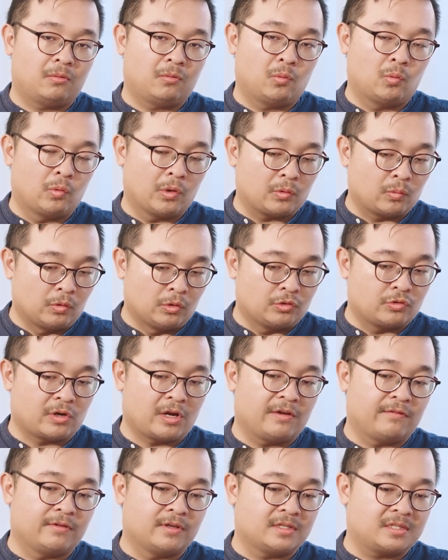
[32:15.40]
what will
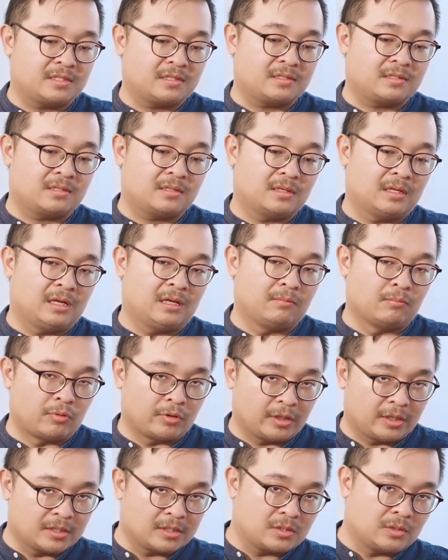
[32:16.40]
drive us and
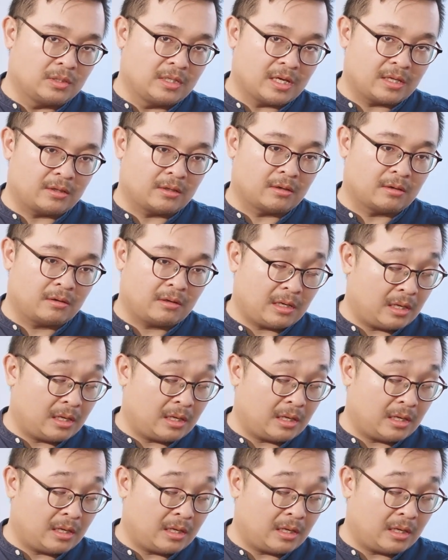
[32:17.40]
bring us together